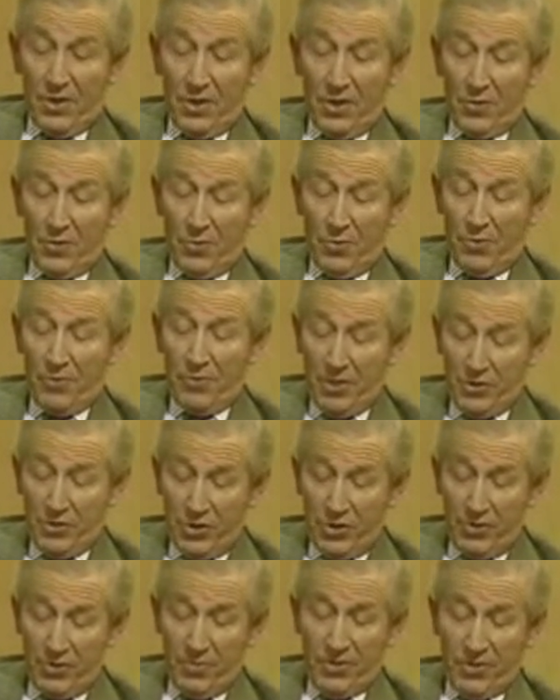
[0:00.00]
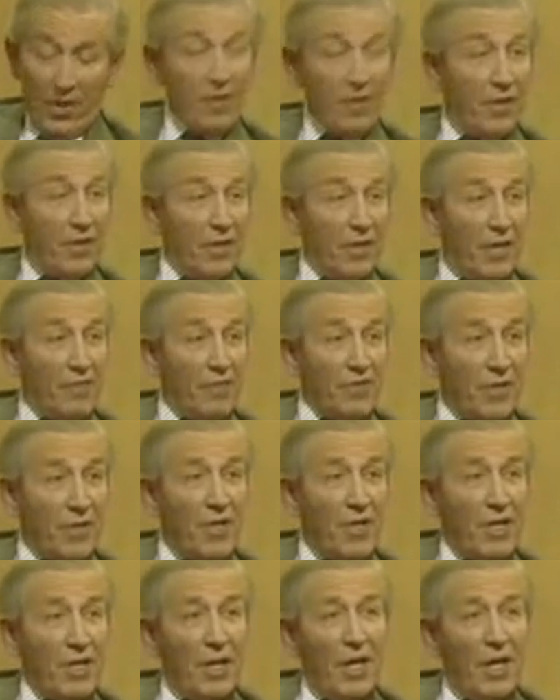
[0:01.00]
quotation which I think gives
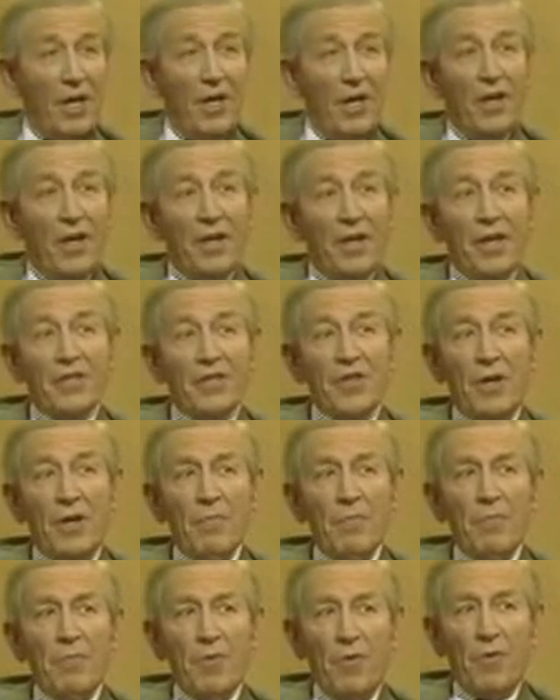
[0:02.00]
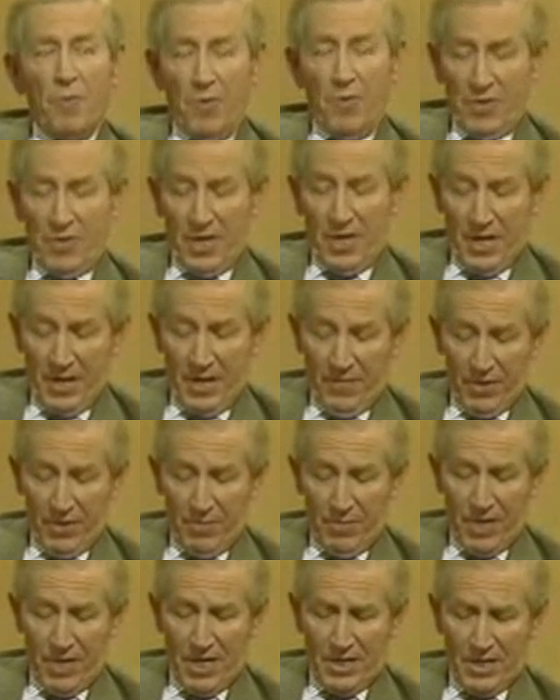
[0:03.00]
an example of what I have in
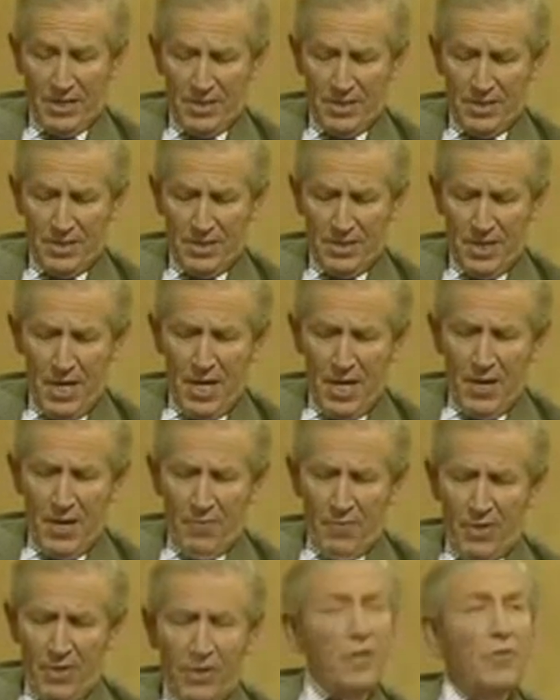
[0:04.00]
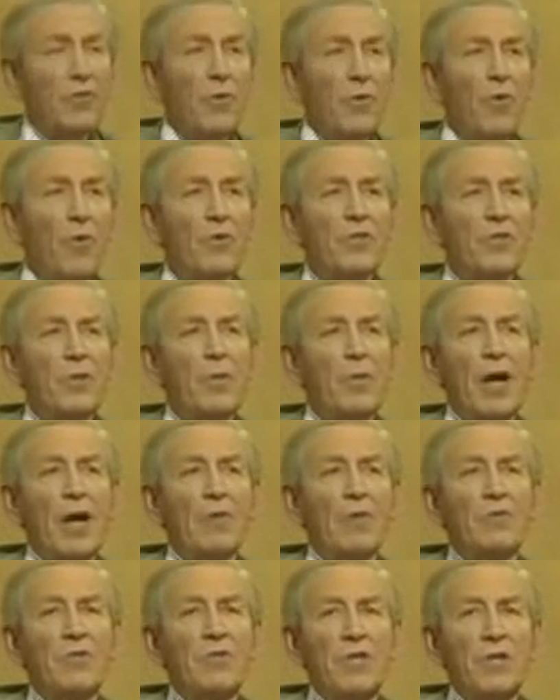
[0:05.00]
mind. When he talked
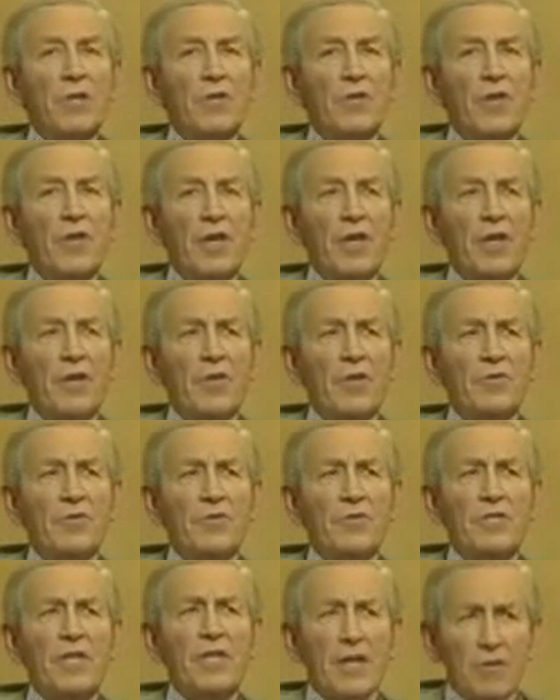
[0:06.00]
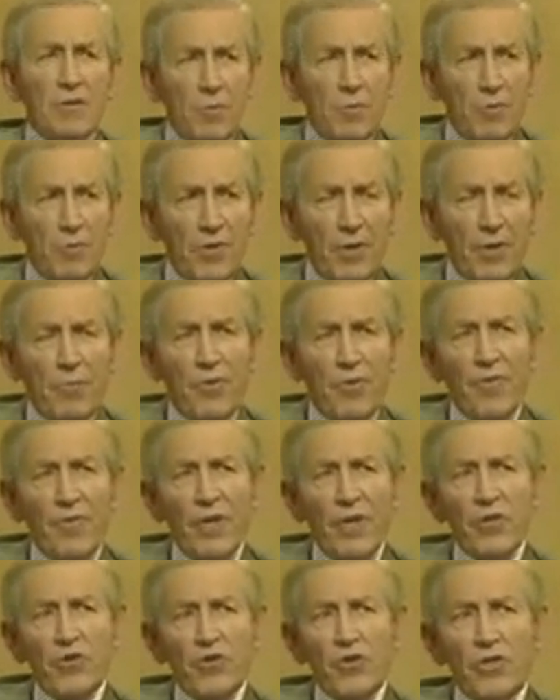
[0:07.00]
about the terrible
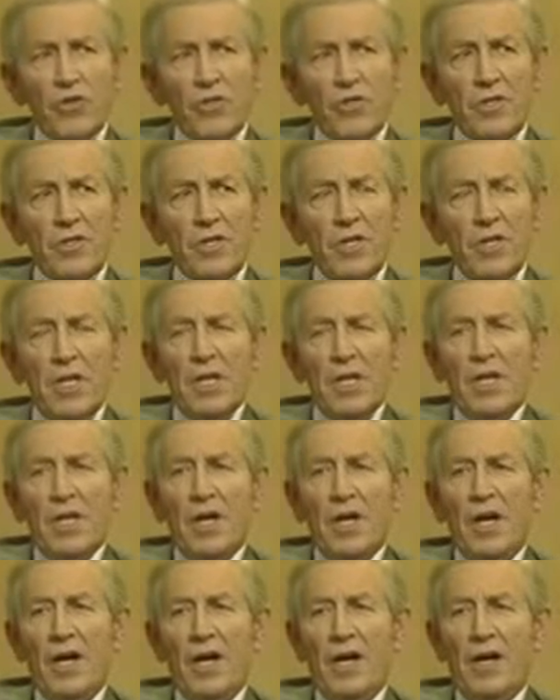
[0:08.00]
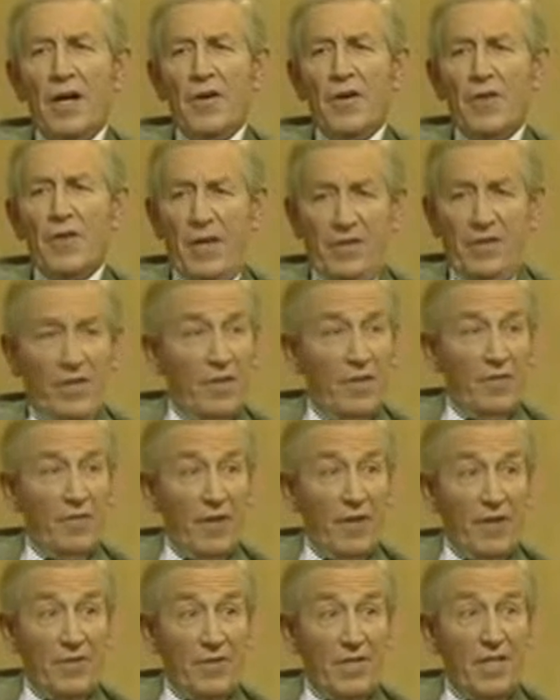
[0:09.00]
deprivation that he
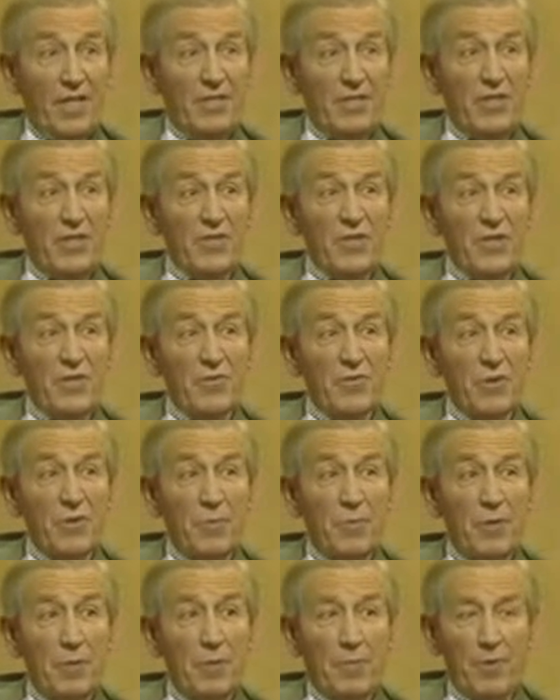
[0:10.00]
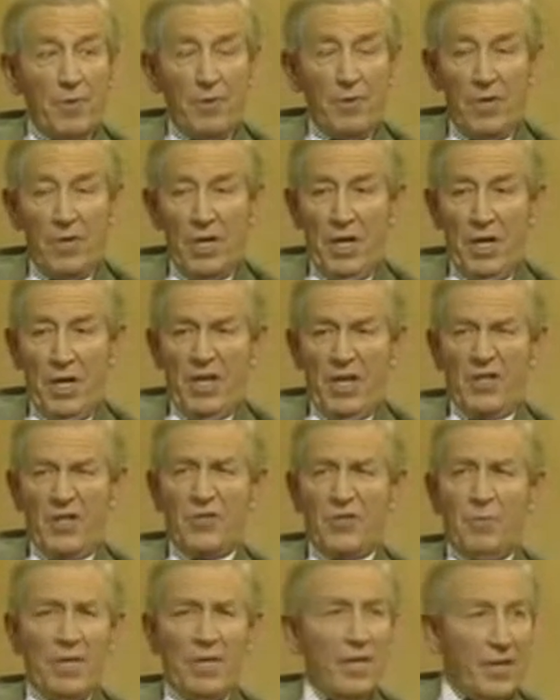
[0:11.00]
felt 19th century people
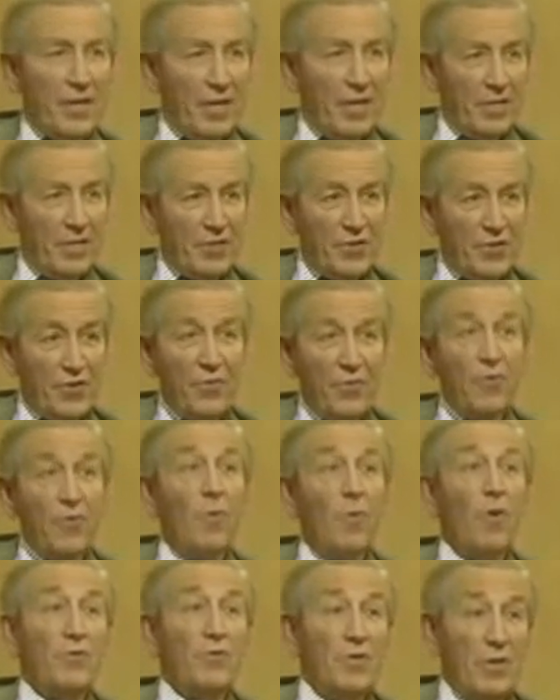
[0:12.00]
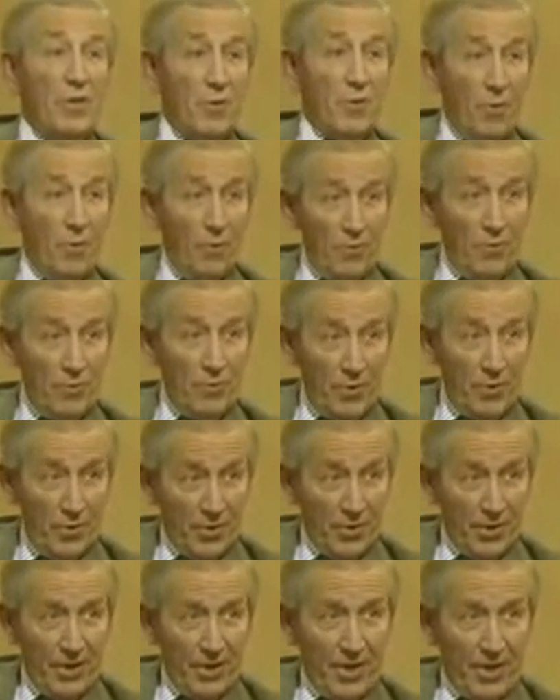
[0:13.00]
experienced through what he called
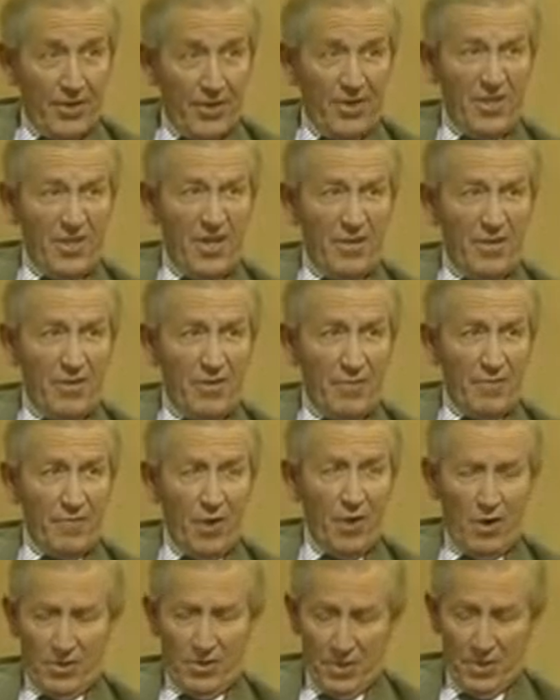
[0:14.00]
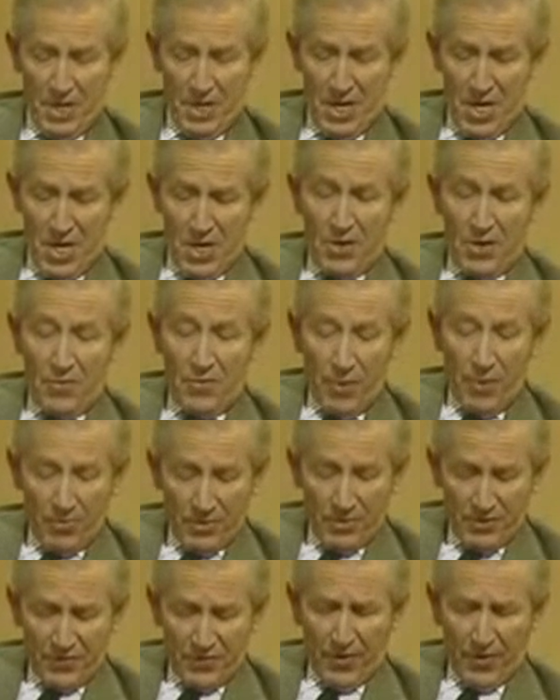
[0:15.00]
luridly the death of God, he wrote
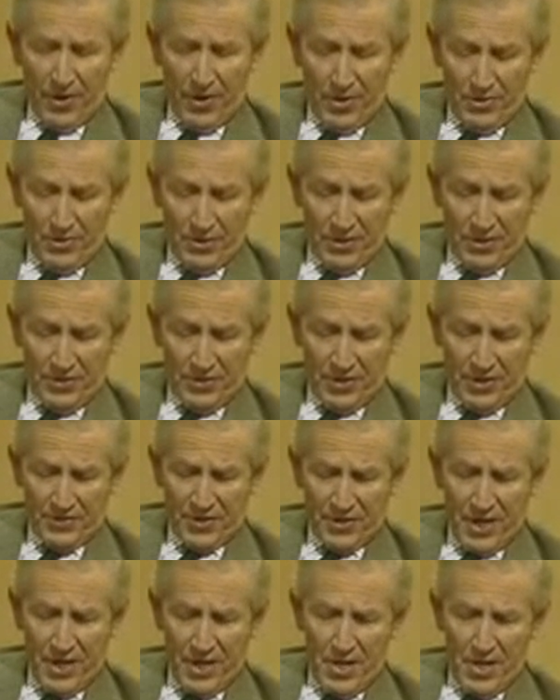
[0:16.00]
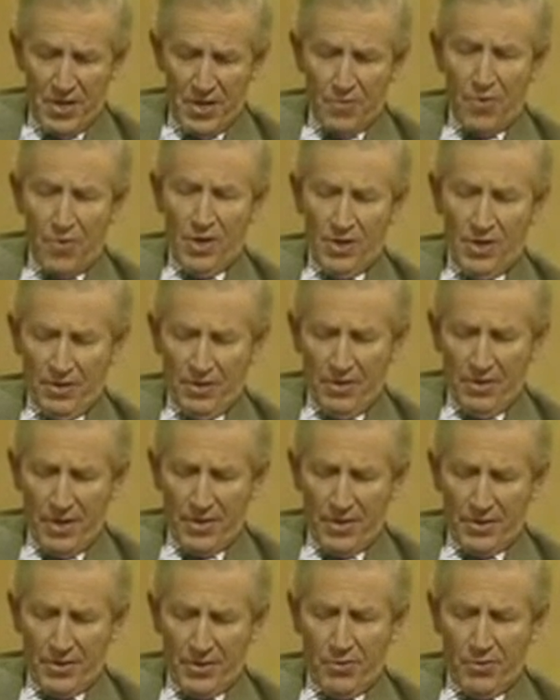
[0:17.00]
as follows. He says, rather than
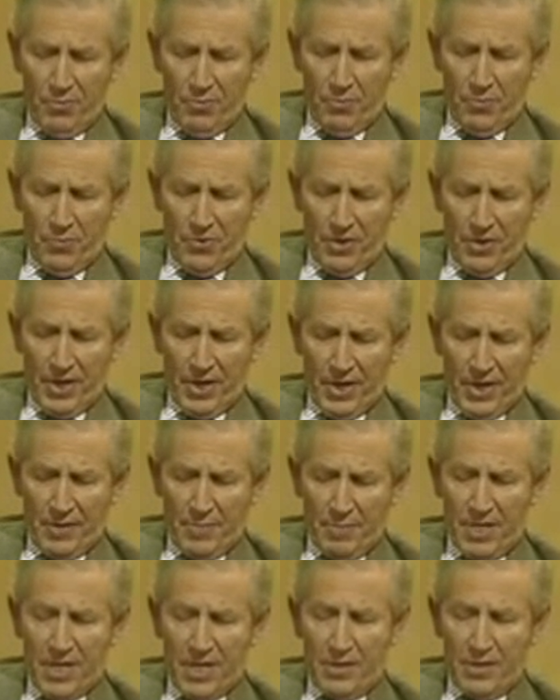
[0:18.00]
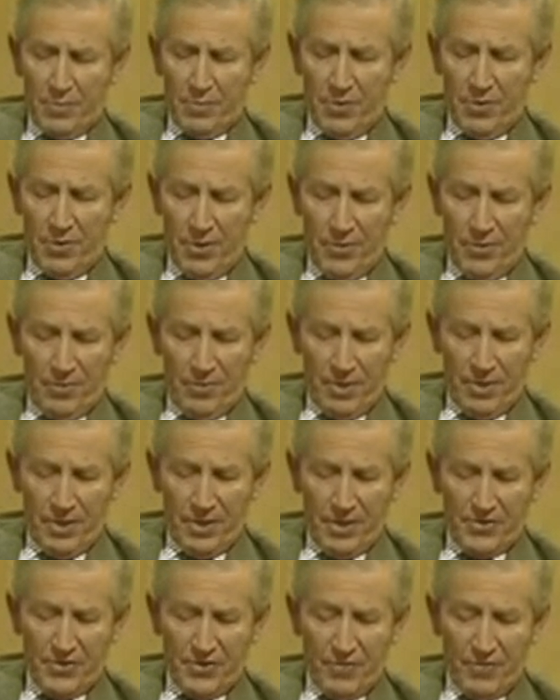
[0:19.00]
cope with the unbearable
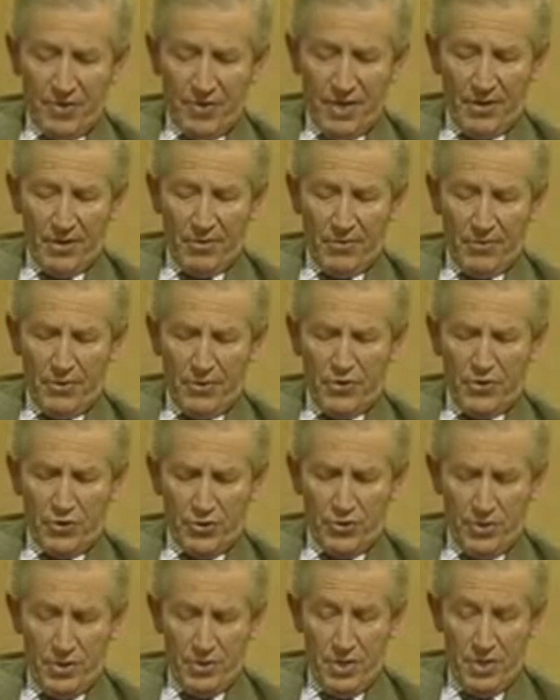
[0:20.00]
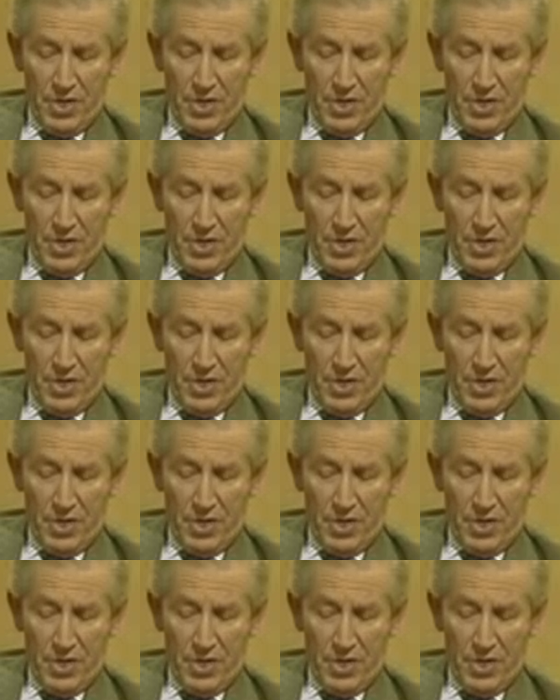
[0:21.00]
loneliness of their condition,